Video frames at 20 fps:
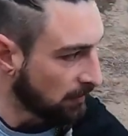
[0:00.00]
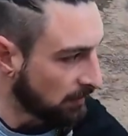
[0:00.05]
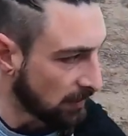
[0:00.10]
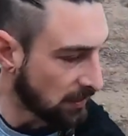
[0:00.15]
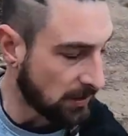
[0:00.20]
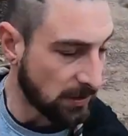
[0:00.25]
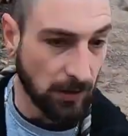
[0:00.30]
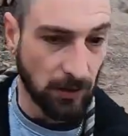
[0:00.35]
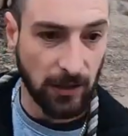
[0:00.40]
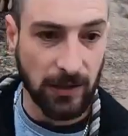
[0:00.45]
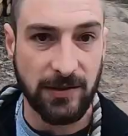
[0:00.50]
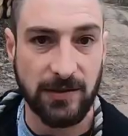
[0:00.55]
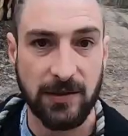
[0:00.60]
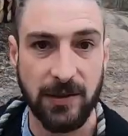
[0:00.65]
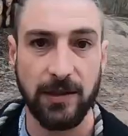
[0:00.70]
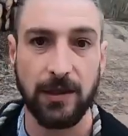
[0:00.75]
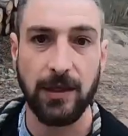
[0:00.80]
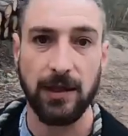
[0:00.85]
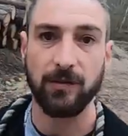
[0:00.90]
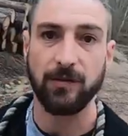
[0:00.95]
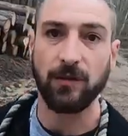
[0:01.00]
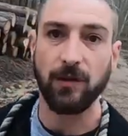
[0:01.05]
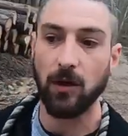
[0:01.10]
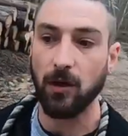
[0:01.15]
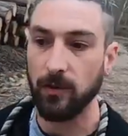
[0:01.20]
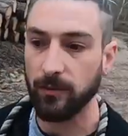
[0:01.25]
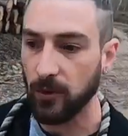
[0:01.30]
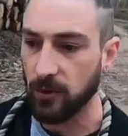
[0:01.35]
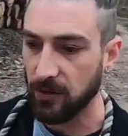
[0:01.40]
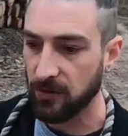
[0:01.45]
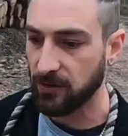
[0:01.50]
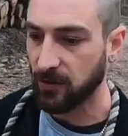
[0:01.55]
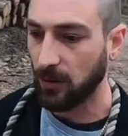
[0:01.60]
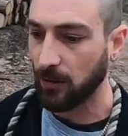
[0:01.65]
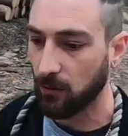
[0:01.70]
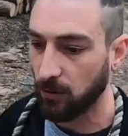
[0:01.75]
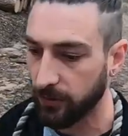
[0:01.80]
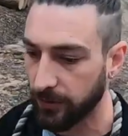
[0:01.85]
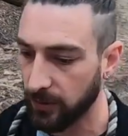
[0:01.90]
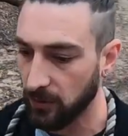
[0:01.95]
See, she's not listening now, so I'm going to
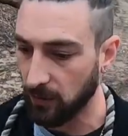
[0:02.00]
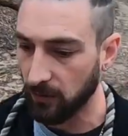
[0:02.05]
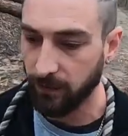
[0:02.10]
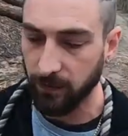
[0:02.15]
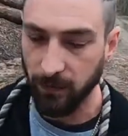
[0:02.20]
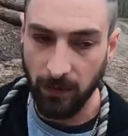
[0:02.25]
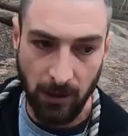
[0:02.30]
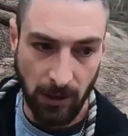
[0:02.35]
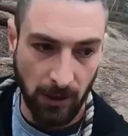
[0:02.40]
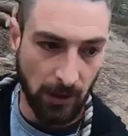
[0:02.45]
start walking off.